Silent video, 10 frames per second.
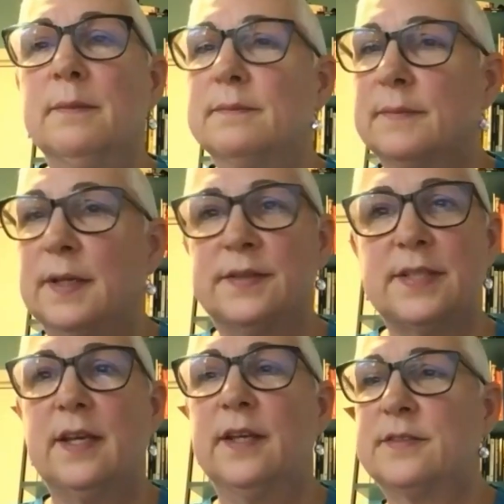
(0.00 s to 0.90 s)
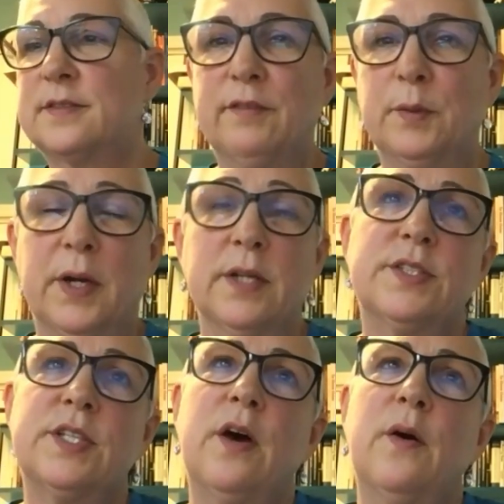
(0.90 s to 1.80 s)
Yep. It's everywhere.
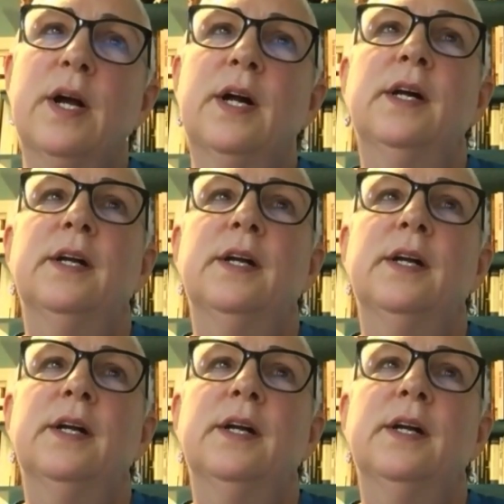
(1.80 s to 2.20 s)
So